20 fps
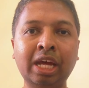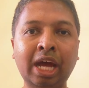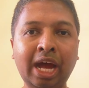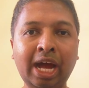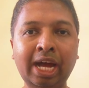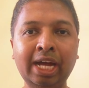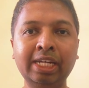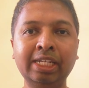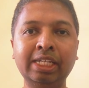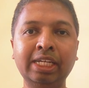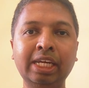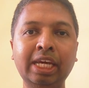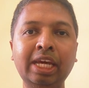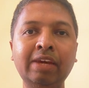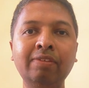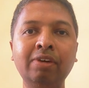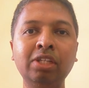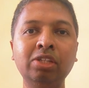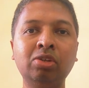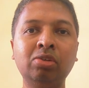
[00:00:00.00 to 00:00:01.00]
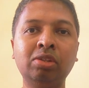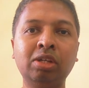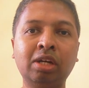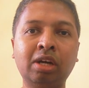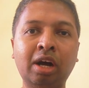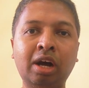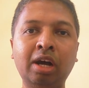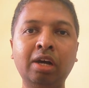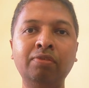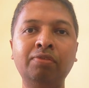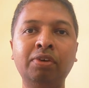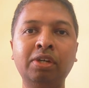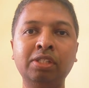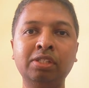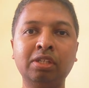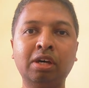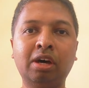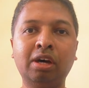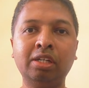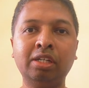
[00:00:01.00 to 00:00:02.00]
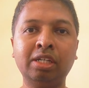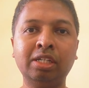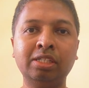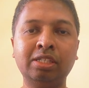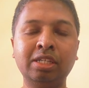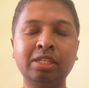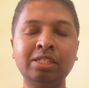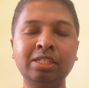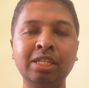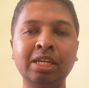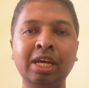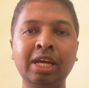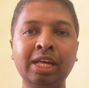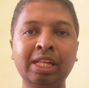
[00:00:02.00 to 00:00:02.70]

and even through the conference organizers,